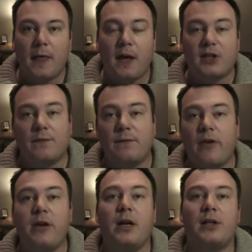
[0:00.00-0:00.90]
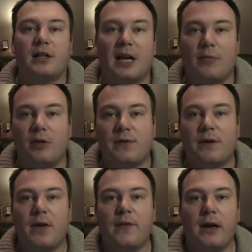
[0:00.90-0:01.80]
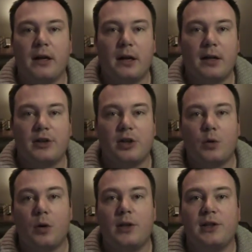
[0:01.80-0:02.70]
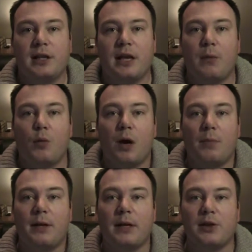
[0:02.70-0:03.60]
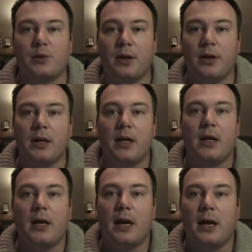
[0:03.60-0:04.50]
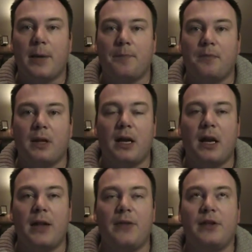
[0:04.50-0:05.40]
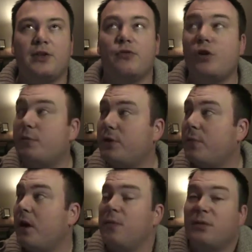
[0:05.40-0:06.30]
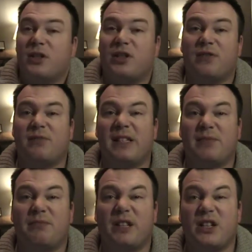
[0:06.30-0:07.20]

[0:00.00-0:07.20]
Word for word: It's a very nice camera, it's very, very light. The quality I'm quite pleased with. Um, in this room at the moment, it's pretty